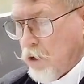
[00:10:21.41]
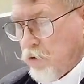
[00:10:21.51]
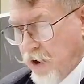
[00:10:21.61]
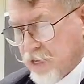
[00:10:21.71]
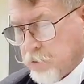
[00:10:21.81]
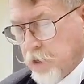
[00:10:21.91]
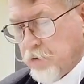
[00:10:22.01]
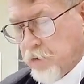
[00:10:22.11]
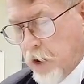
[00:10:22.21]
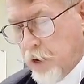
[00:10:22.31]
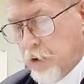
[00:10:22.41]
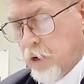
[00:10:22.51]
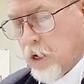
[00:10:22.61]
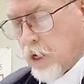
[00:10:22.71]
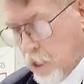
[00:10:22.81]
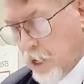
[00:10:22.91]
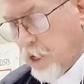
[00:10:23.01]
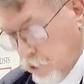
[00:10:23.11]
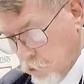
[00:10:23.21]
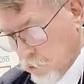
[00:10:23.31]
A craftsman of iron, a
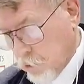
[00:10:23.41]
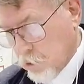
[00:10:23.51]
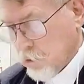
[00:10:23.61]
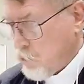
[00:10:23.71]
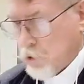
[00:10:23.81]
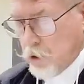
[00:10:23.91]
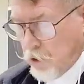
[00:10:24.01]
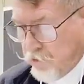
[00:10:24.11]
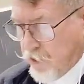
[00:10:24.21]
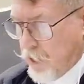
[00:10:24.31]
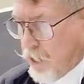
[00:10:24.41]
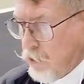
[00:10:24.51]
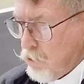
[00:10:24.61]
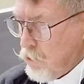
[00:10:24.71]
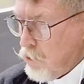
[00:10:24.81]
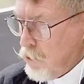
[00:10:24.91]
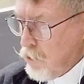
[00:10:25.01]
cutting tool. That's all you've got.